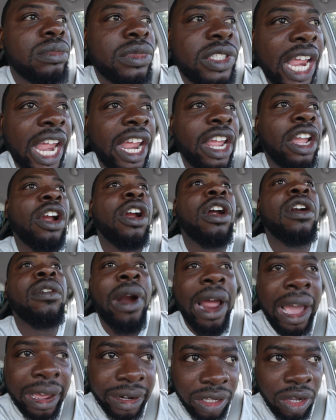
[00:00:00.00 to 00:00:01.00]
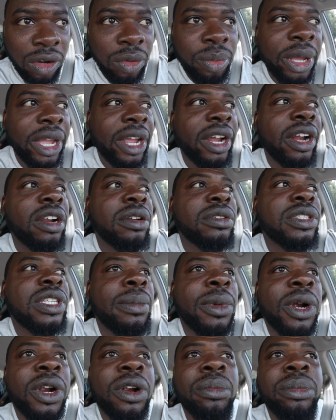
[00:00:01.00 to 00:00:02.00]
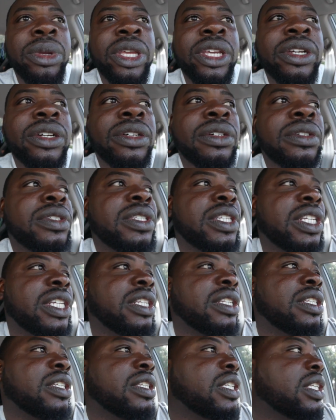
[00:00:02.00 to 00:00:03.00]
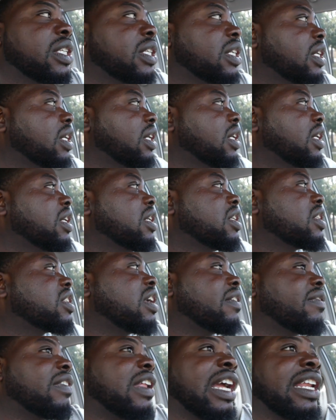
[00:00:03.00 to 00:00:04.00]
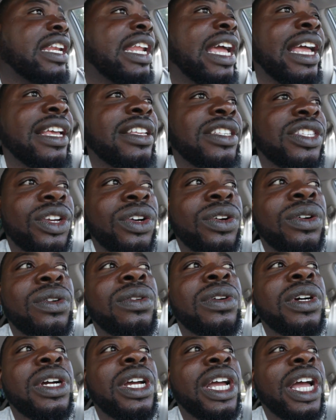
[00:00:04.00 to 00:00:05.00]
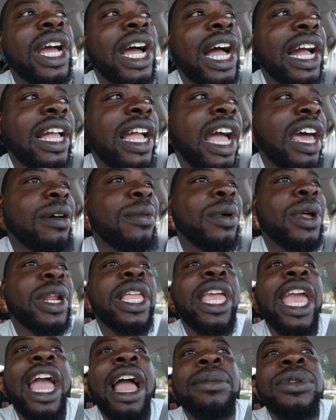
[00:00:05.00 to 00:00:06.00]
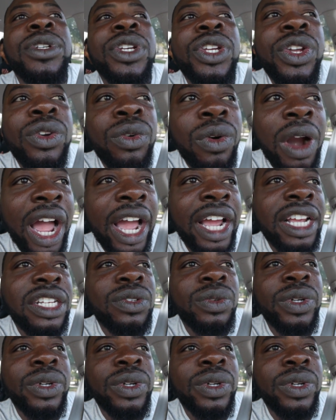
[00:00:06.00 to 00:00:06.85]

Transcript: take her around and go pay her some of her bills and stuff like that. So I kind of want to capture Uriah's